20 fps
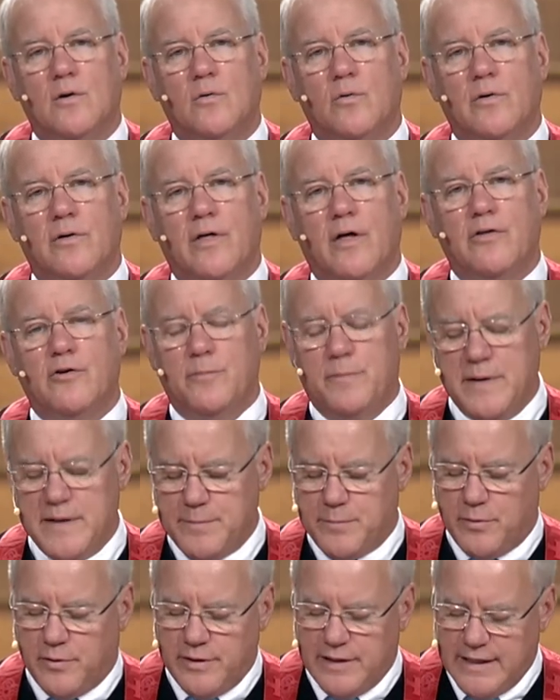with other
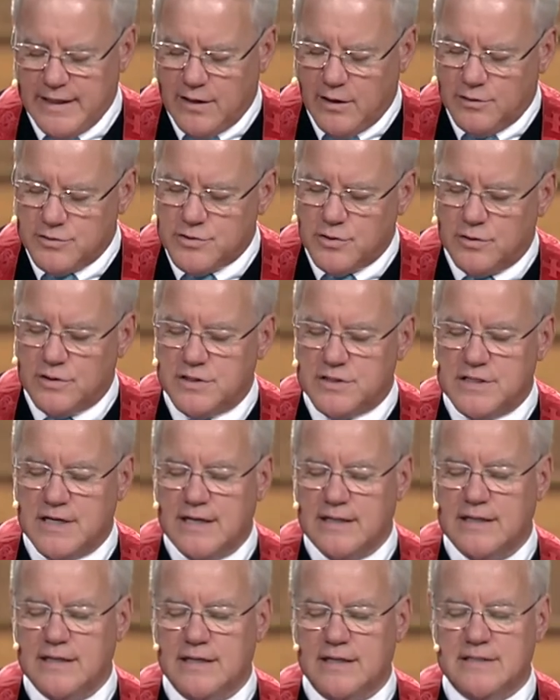people. And he goes on to
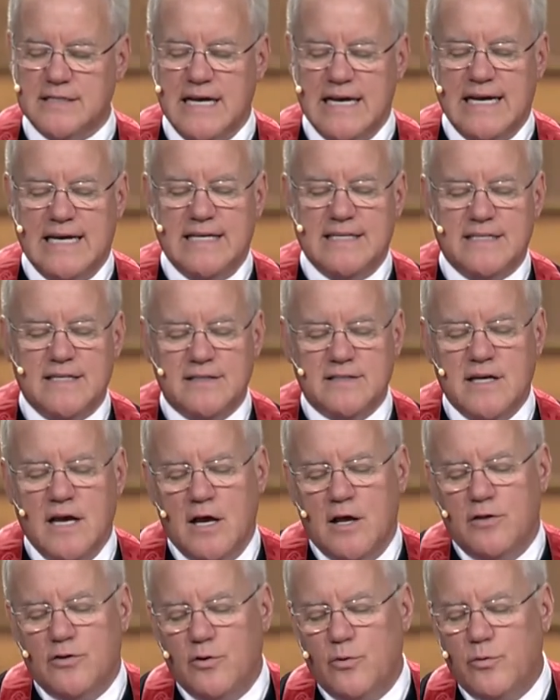say this he says,
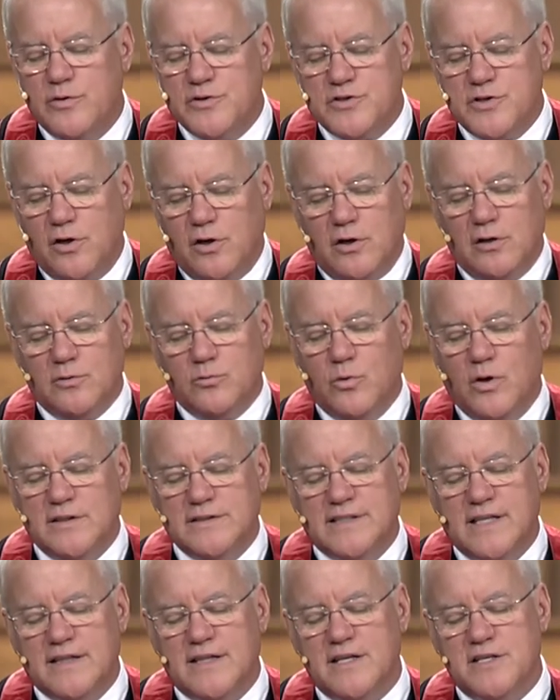The result
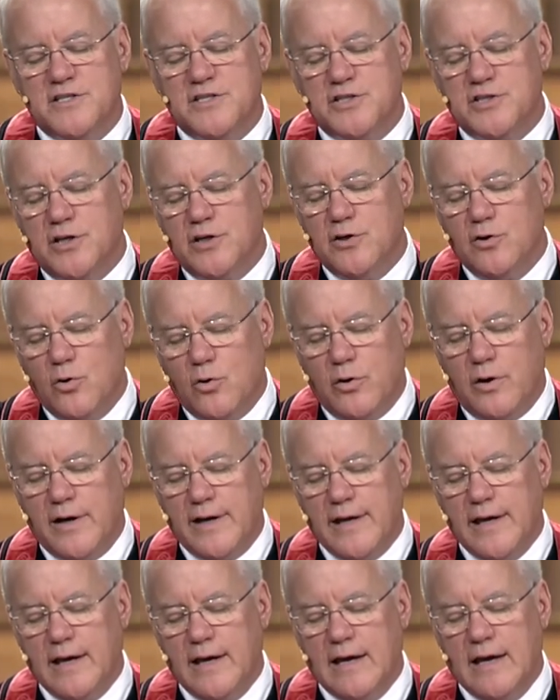was that the
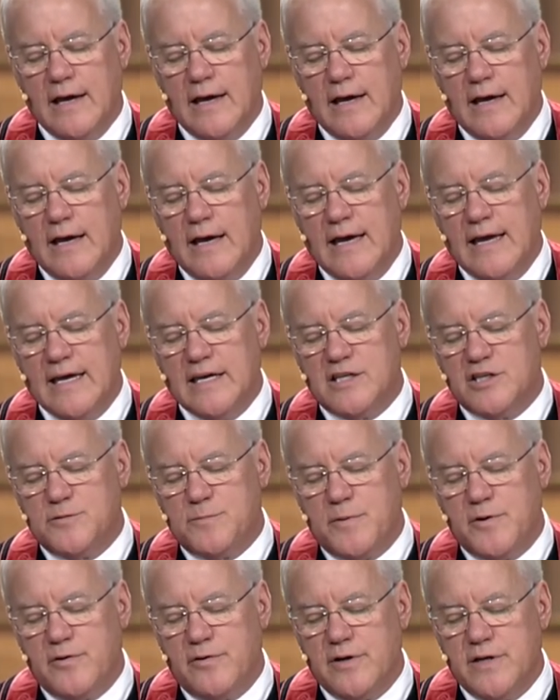Senoi
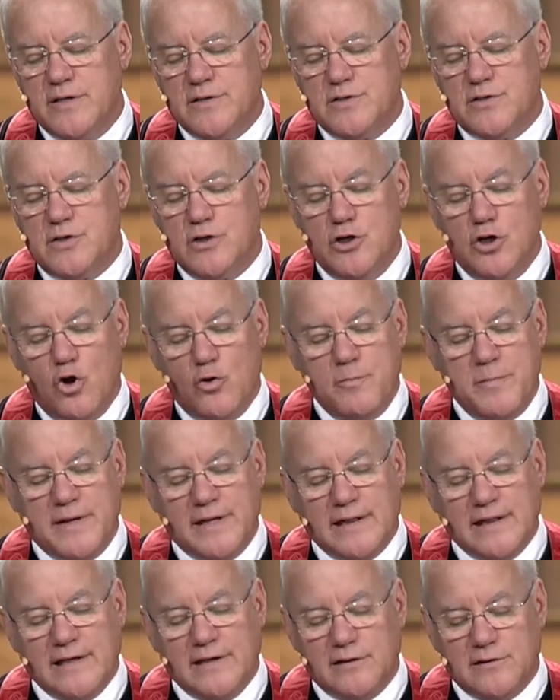experienced no
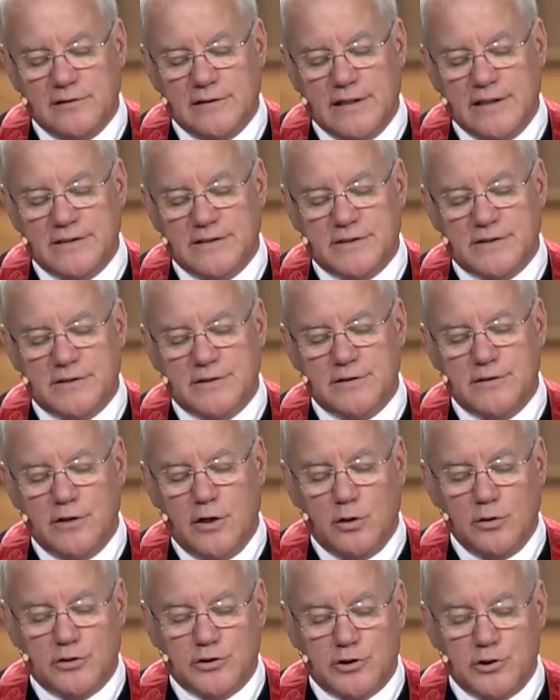mental illness,
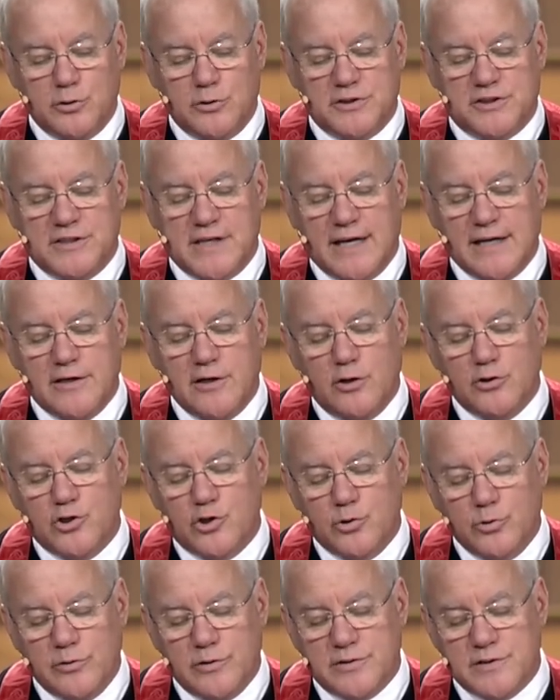no suicide, no
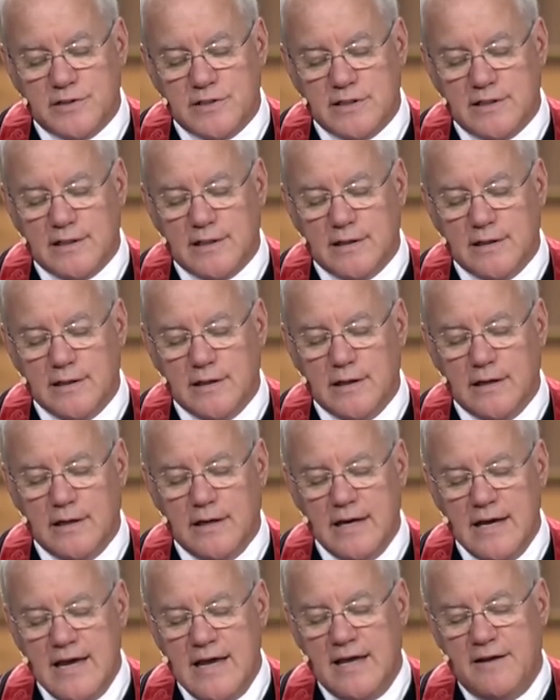truancy.
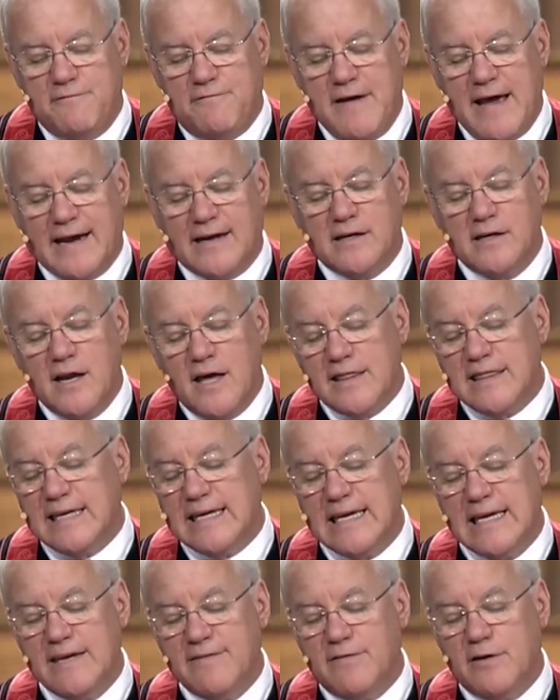In fact,
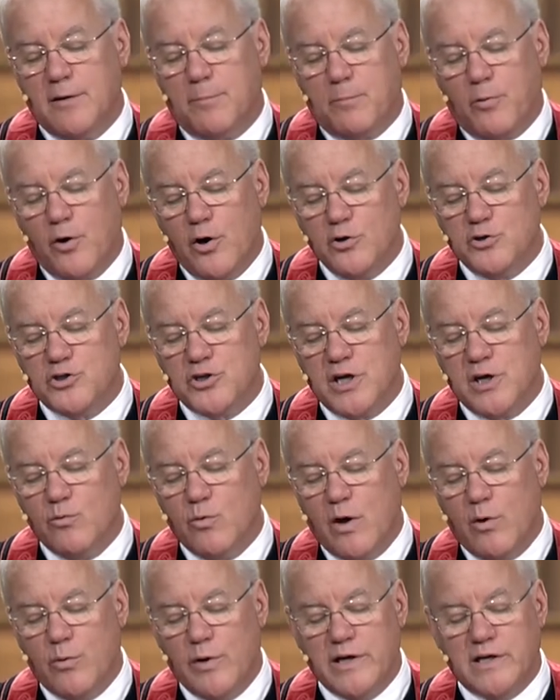nothing even approaching
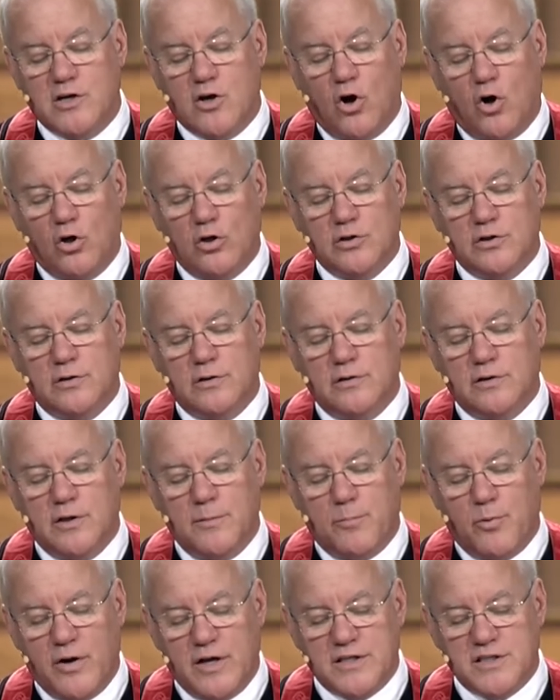what we'd called
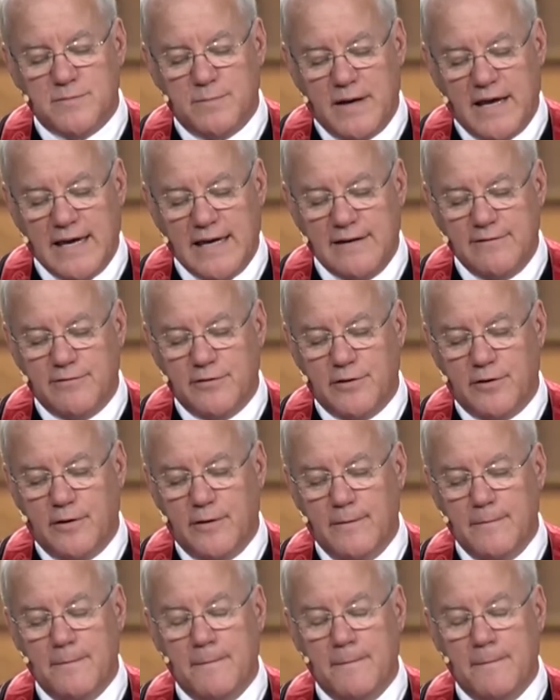depressed behavior.